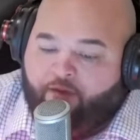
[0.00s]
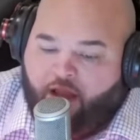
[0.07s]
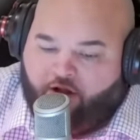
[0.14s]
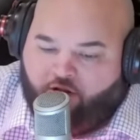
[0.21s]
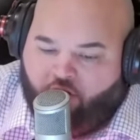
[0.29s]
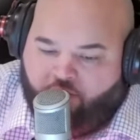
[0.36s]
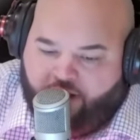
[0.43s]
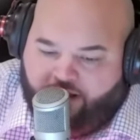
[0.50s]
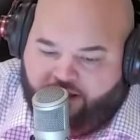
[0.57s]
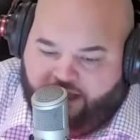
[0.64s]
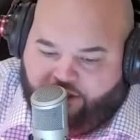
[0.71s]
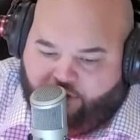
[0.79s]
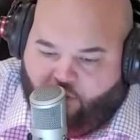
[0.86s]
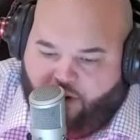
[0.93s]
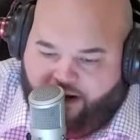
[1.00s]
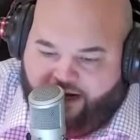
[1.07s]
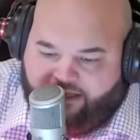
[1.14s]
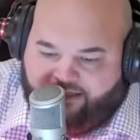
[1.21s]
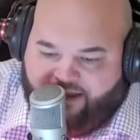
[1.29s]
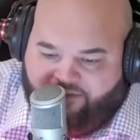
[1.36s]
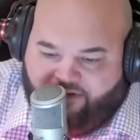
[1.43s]
including the 20
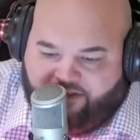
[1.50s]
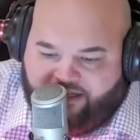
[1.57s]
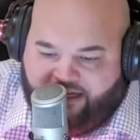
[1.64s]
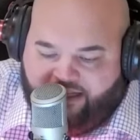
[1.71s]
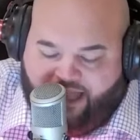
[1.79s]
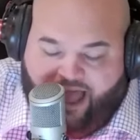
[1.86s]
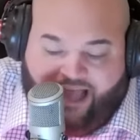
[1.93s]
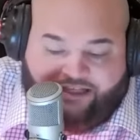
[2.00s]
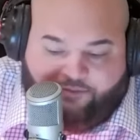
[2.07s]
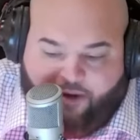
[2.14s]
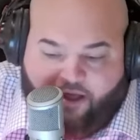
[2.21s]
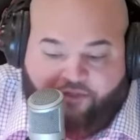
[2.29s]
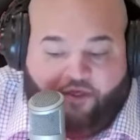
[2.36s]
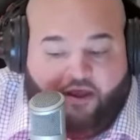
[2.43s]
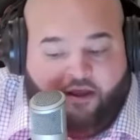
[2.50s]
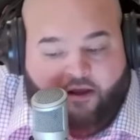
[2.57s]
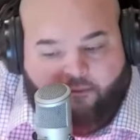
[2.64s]
to 17 last month.